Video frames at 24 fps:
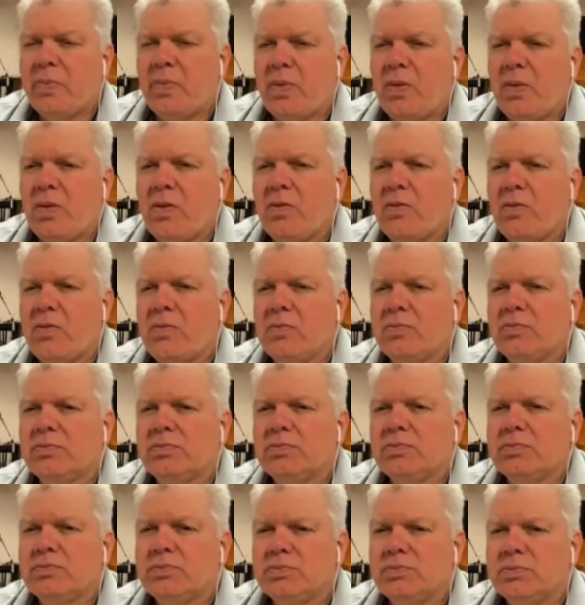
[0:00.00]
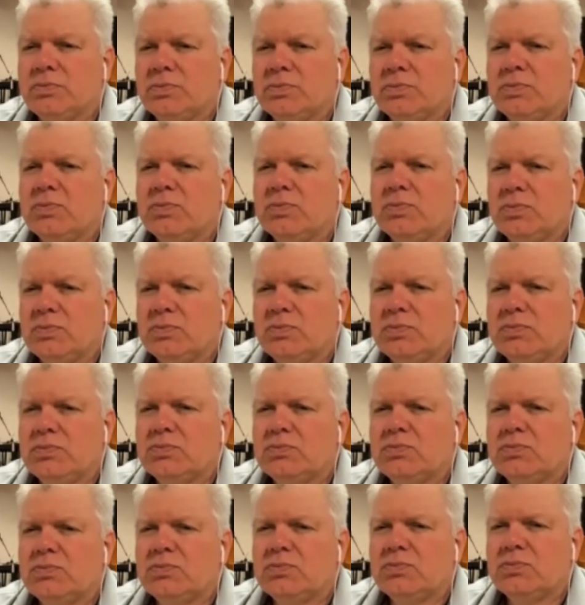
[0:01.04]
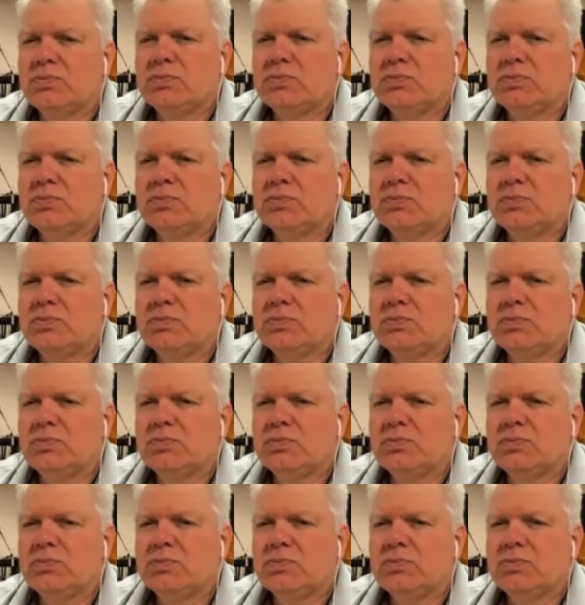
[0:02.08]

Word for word: and you have children. So